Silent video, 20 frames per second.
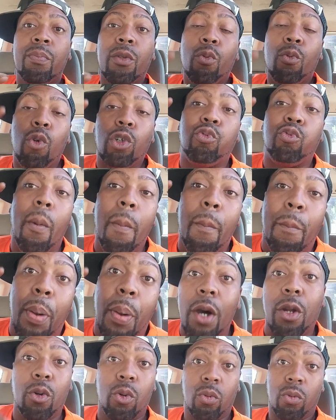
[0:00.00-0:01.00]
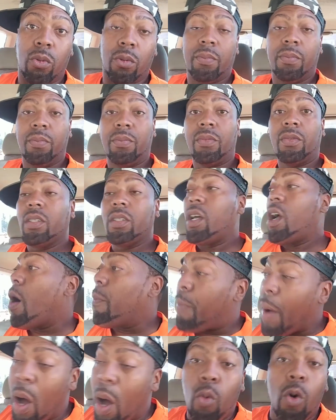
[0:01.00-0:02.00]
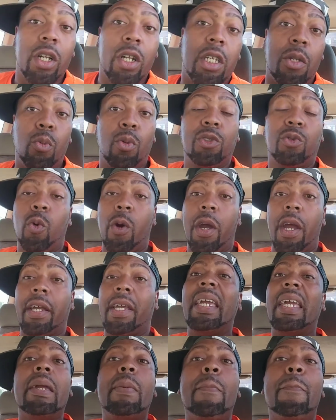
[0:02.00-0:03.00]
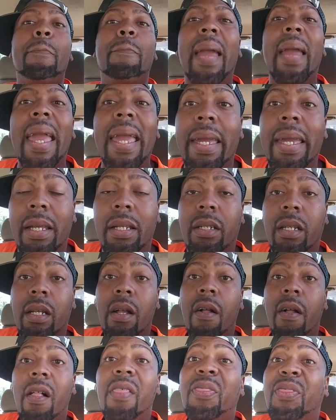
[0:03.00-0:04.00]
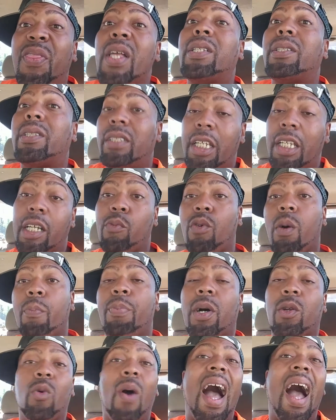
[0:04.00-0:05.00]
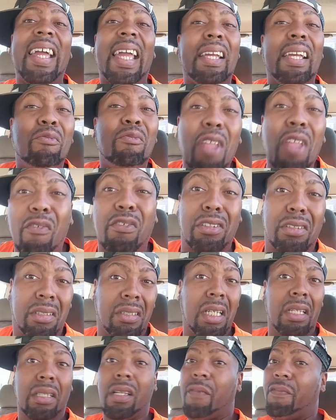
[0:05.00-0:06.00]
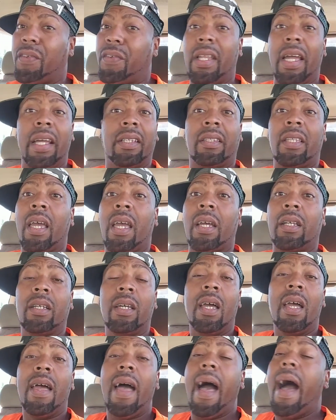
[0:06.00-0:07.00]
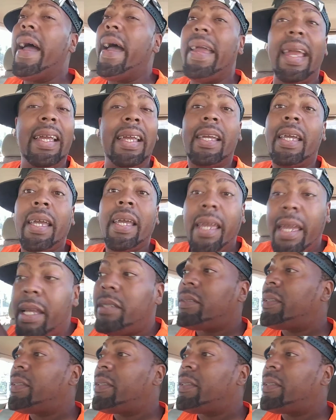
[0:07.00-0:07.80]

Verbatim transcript: was rebuttal about what he was wearing. He made this nigga rebuttal. I ain't never seen nothing like that. I ain't, he